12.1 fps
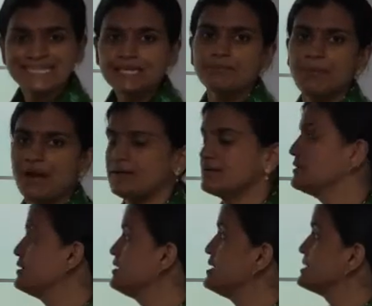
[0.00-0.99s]
Senate part.
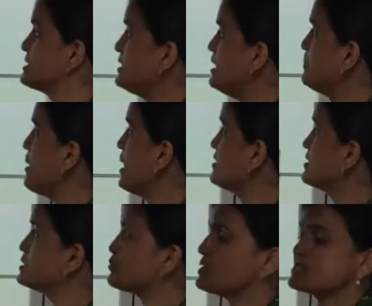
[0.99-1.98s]

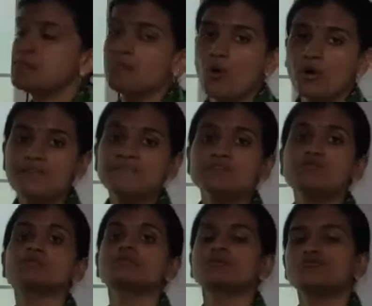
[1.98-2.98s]
This was a body which
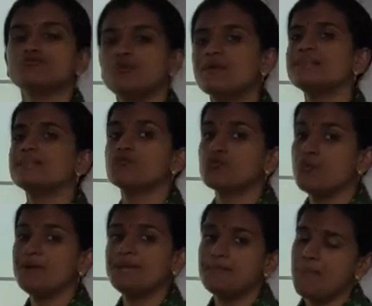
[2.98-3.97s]
was controlling the
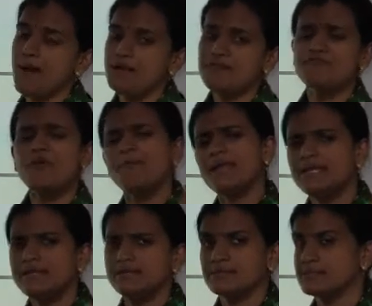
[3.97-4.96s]
Roman Empire for
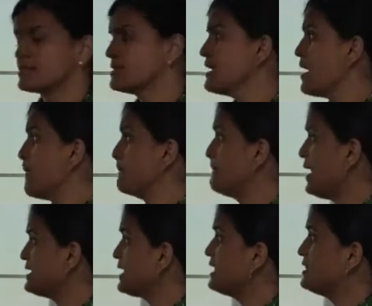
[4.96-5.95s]
many years.
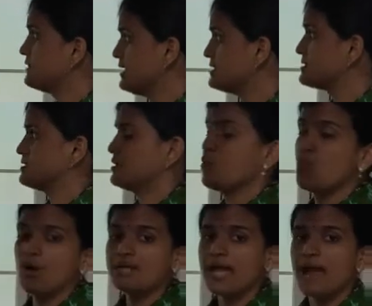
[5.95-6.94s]
But in this,
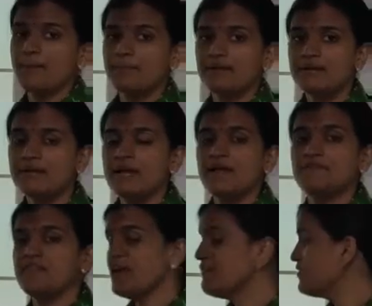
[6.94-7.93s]
what happened?
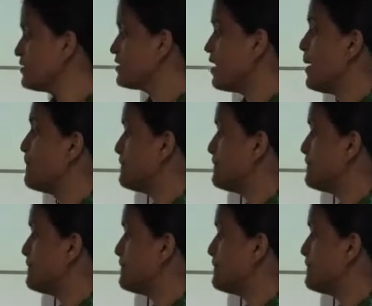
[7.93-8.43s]
There were a